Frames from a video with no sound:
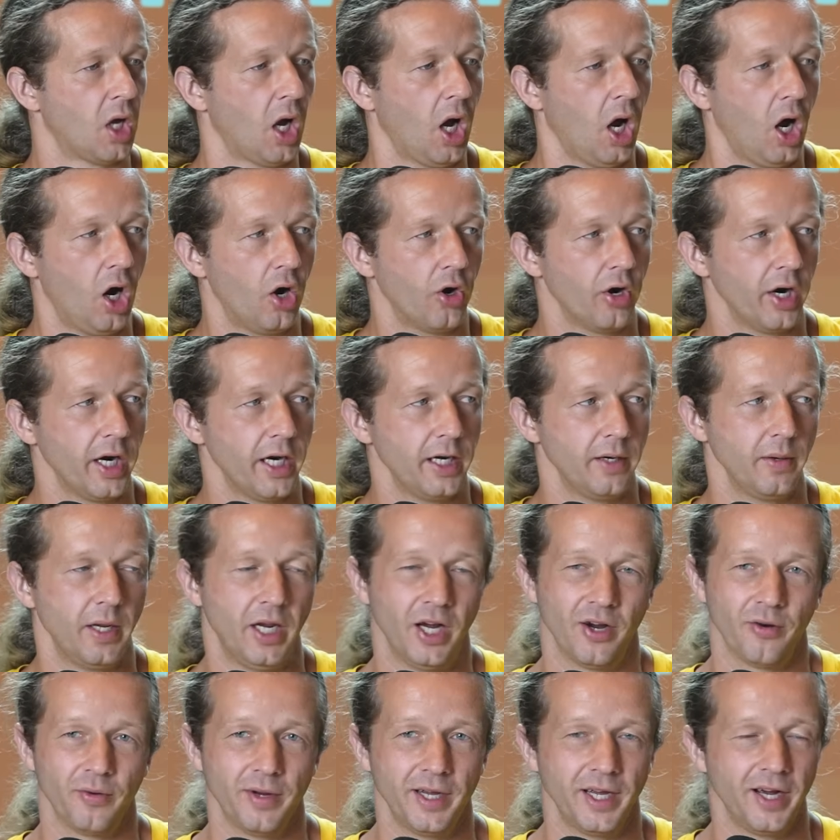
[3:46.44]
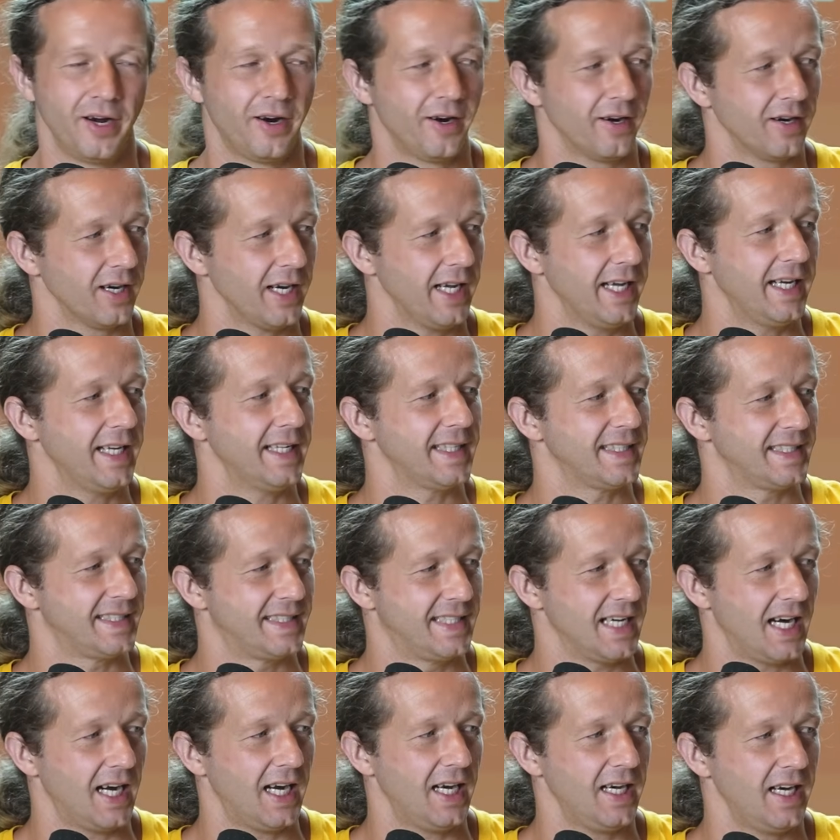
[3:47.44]
All right, here we are. It is
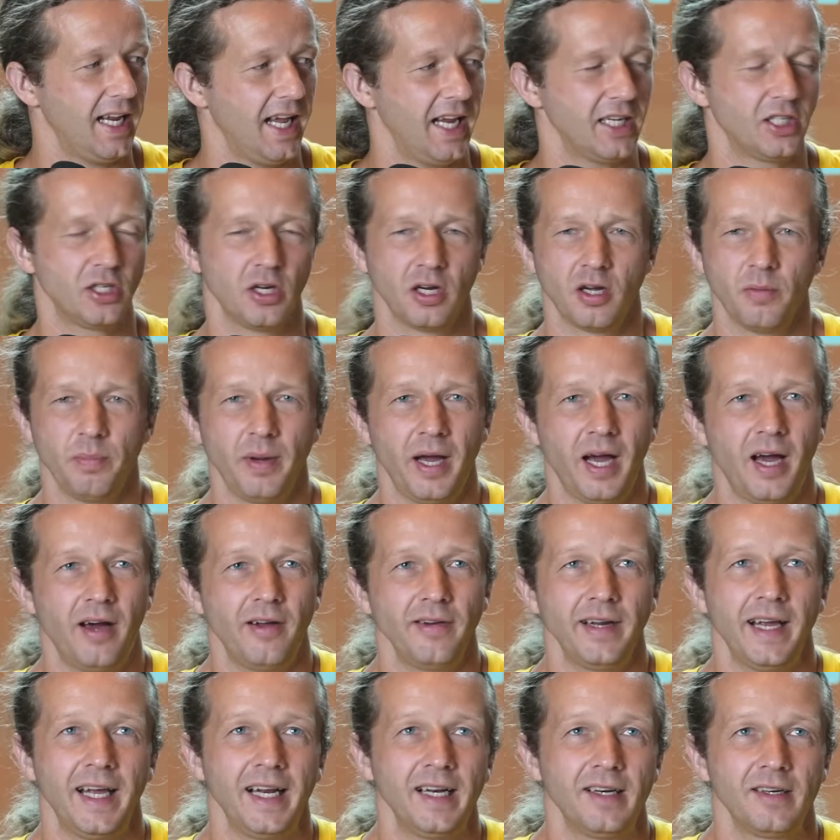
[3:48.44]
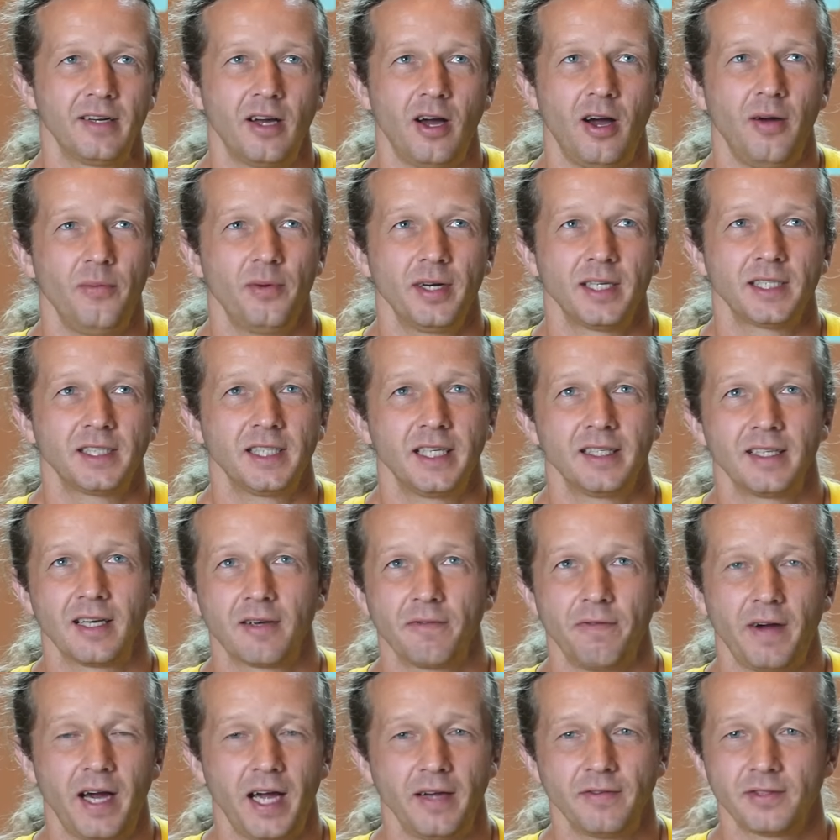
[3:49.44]
done. It took about, I don't know, I want to say like
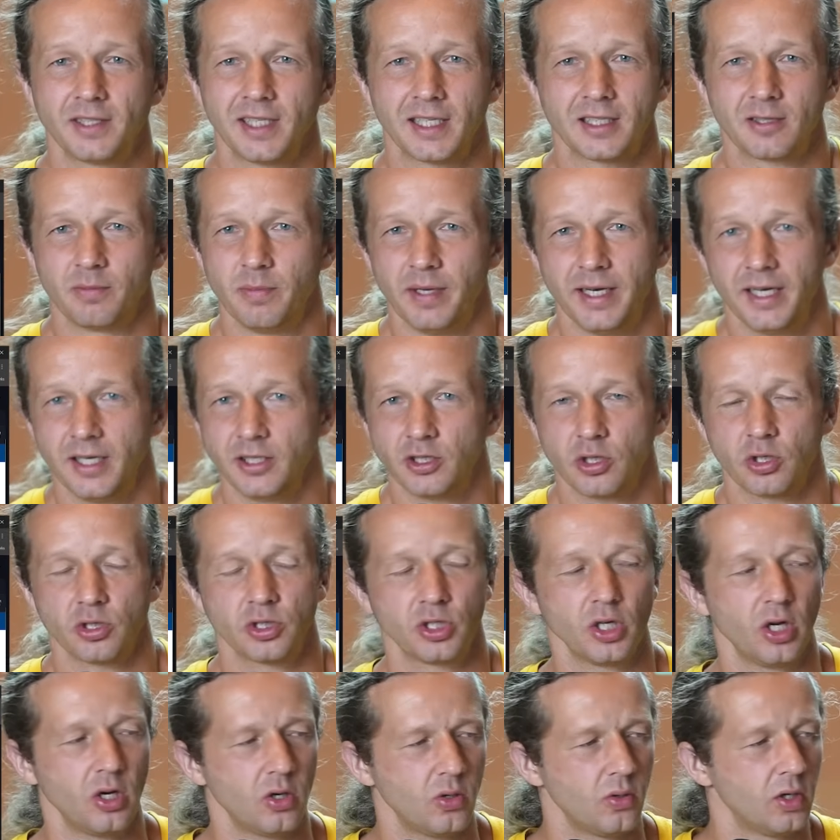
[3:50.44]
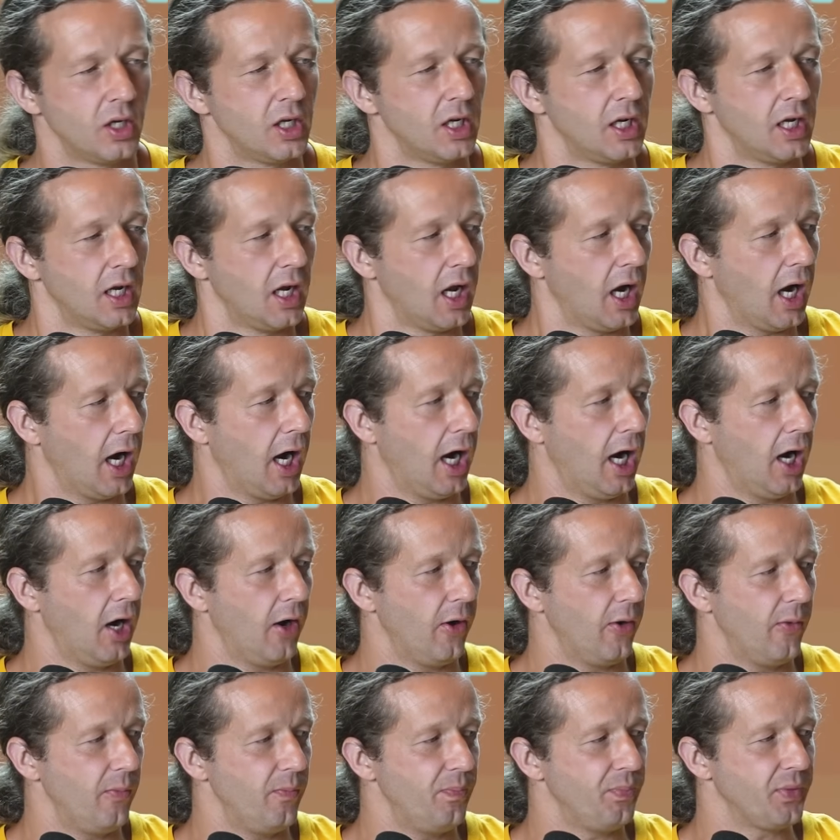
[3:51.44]
five, six minutes or so.
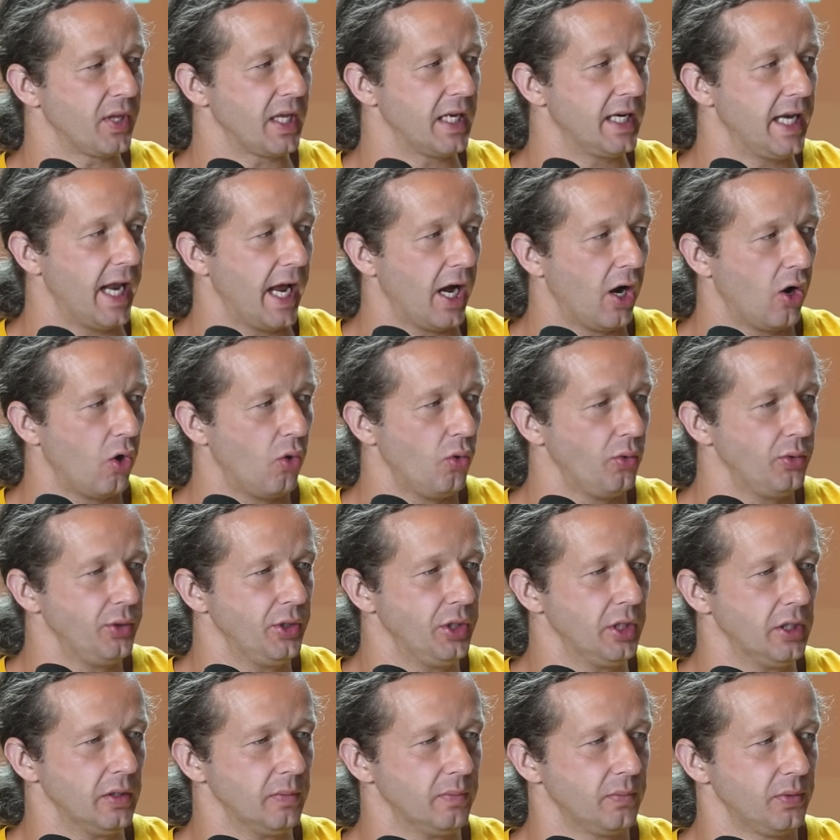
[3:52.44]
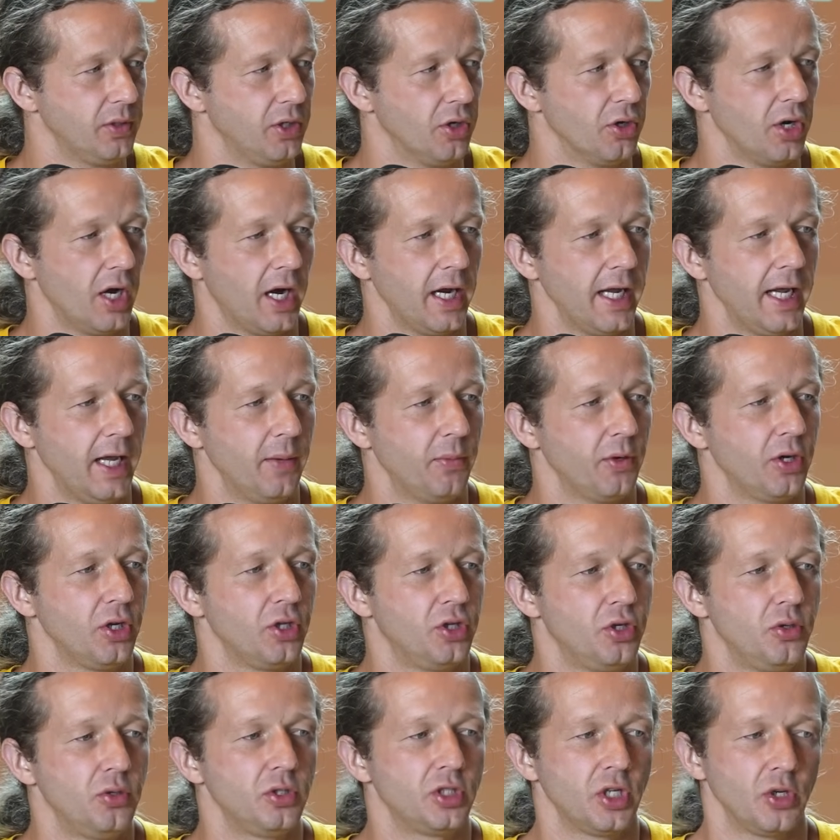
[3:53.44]
Um, now, you're not able to
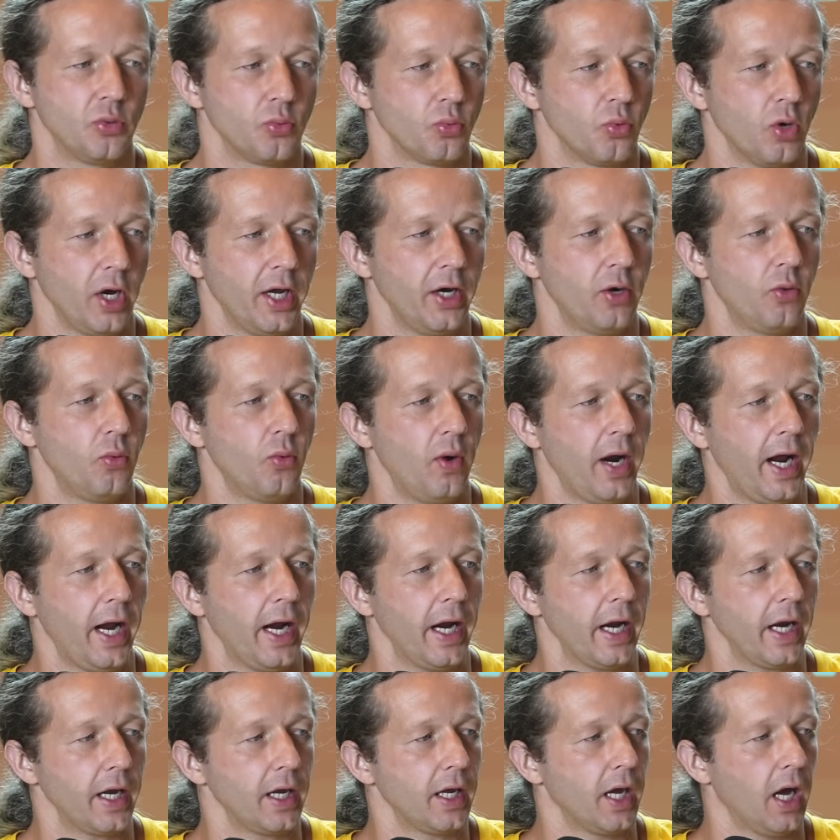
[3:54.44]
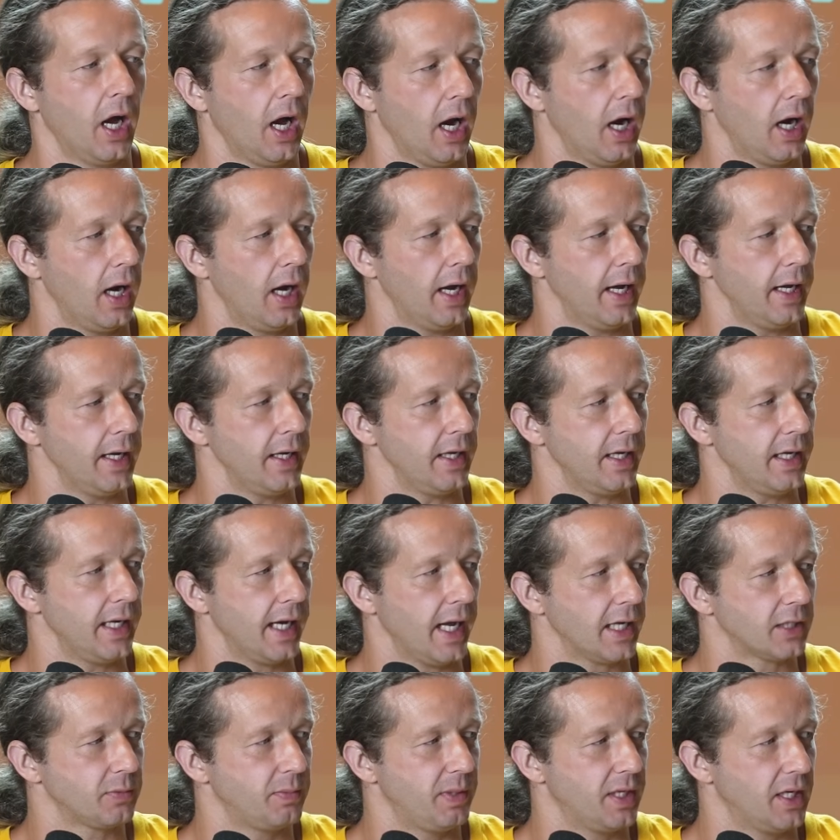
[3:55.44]
use it right away. Uh, and
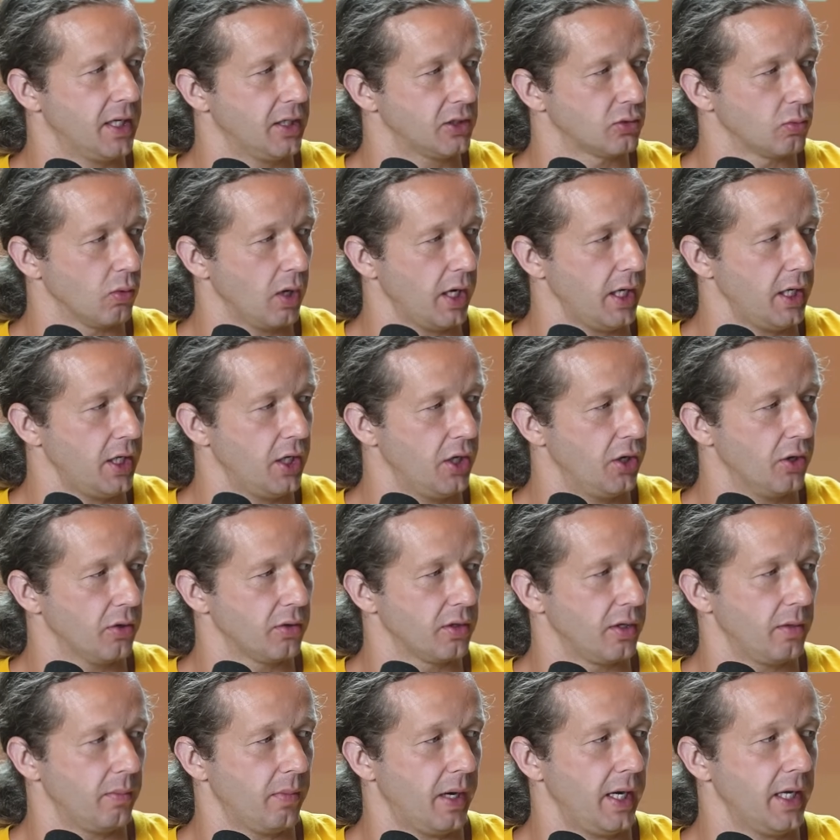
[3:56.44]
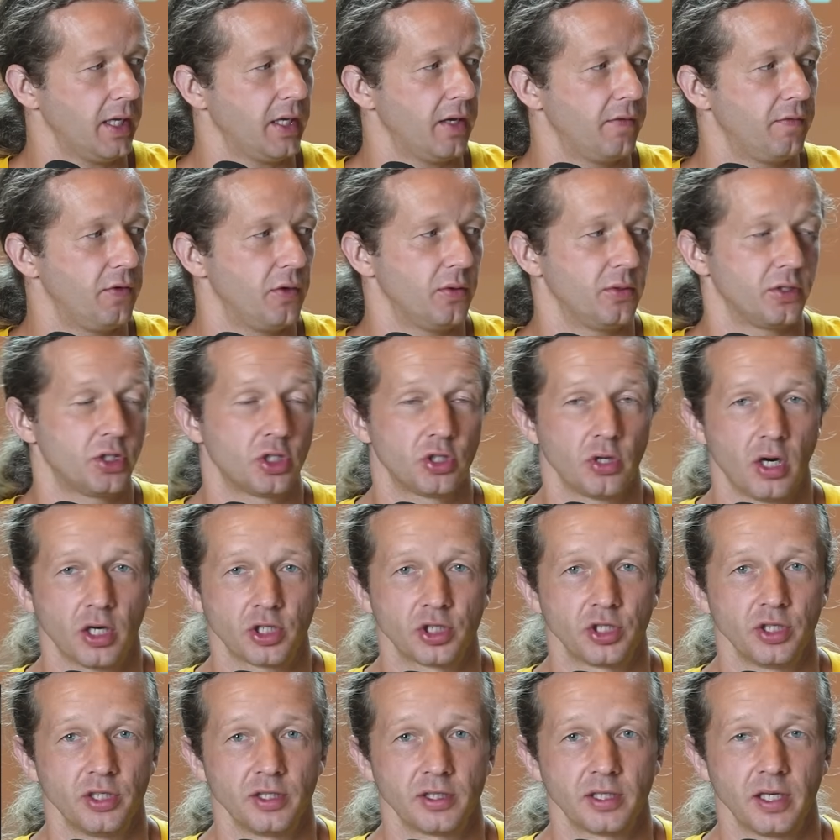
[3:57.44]
that's because right here, they might give you
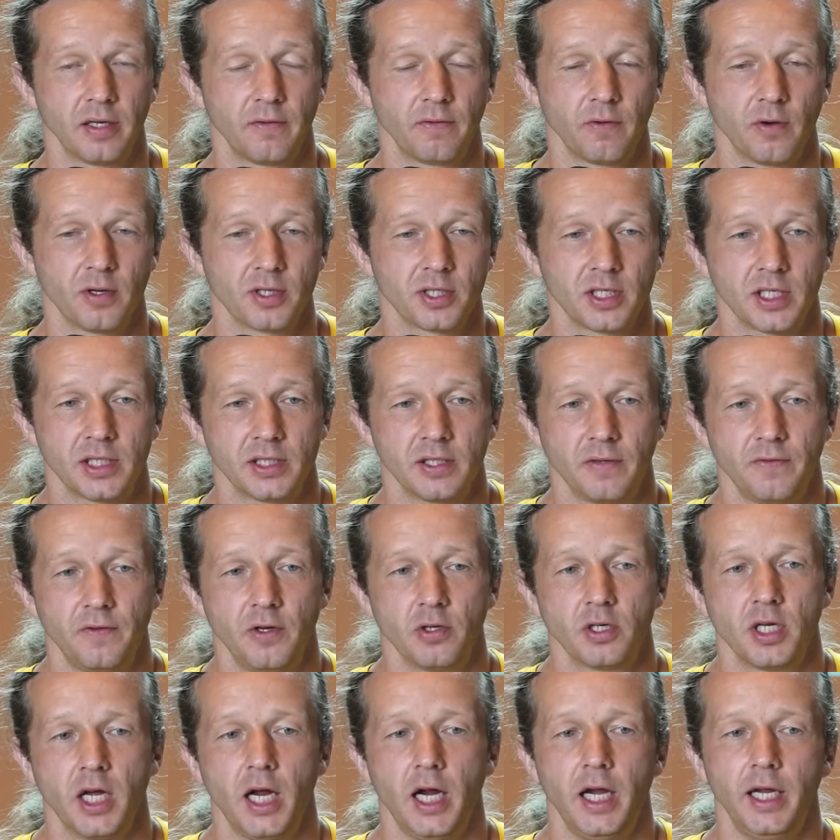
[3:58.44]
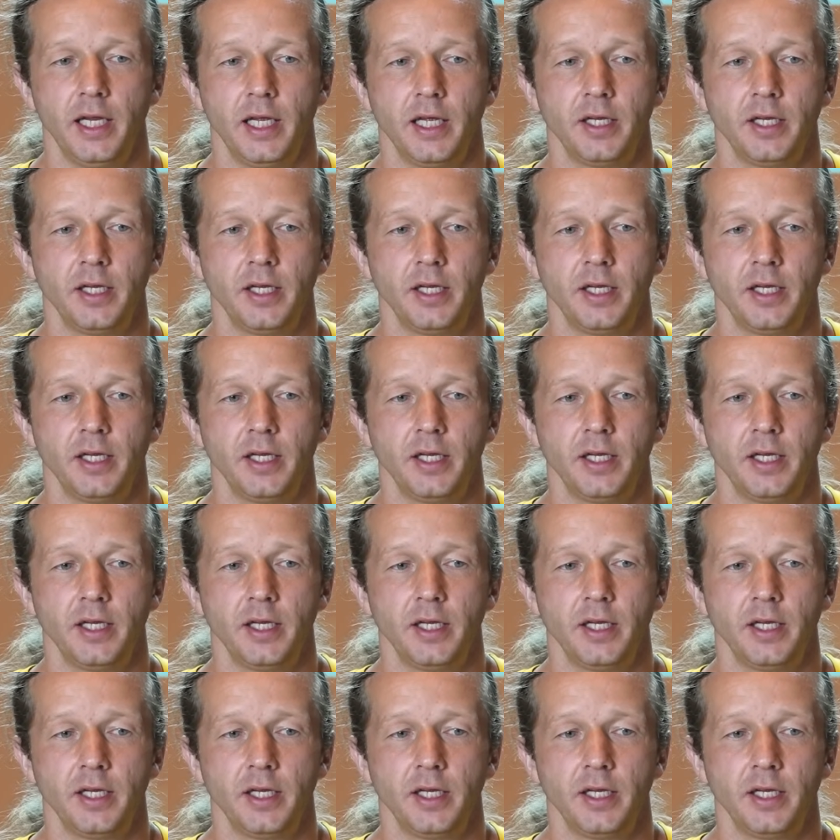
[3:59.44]
instructions. Like, for instance, if you're tying